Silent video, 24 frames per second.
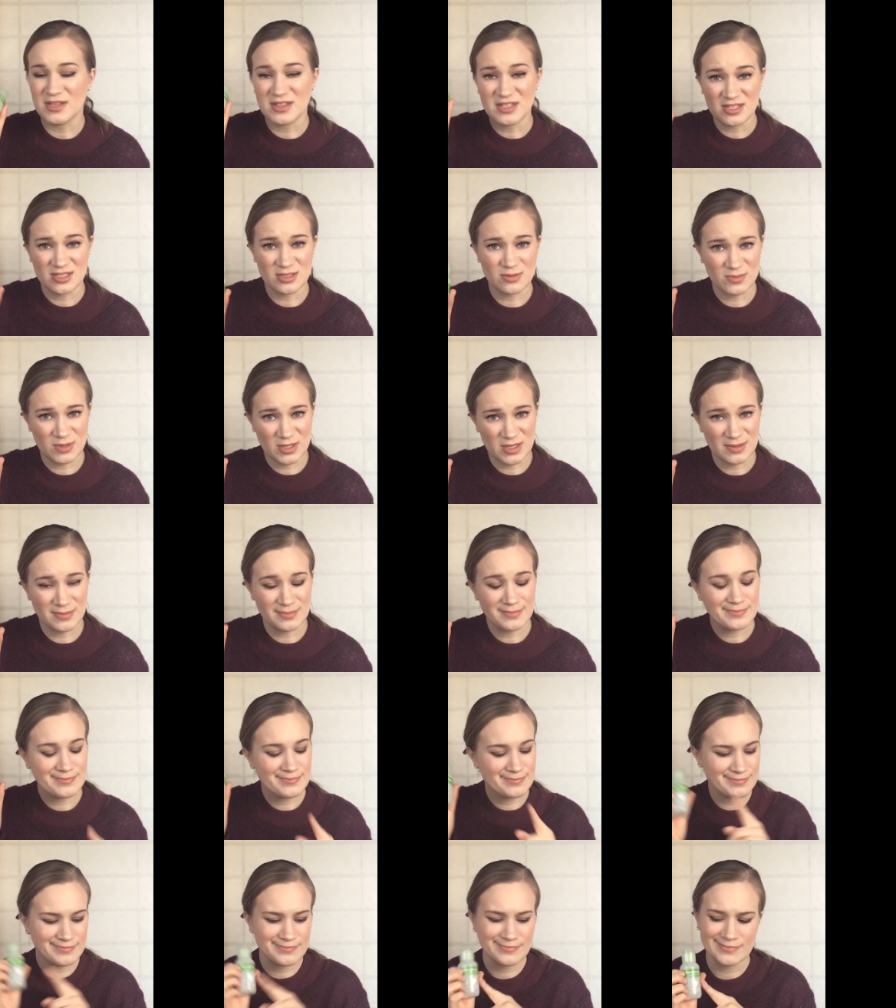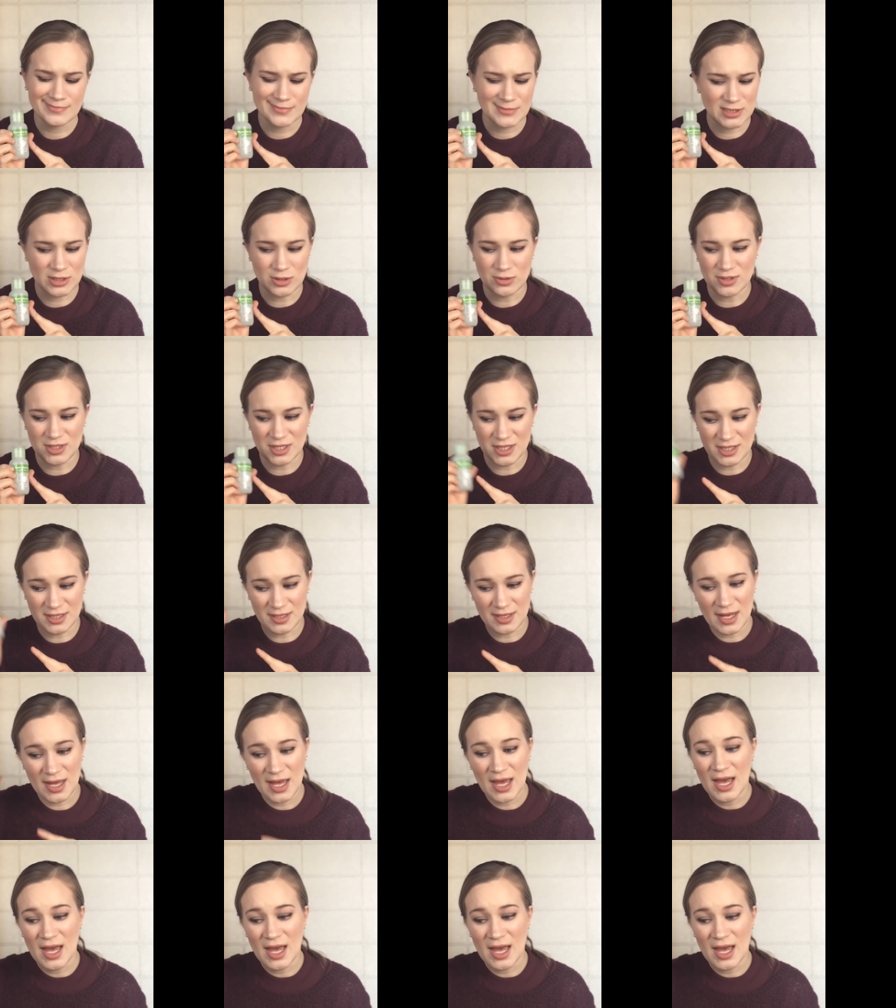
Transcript: this one, So good.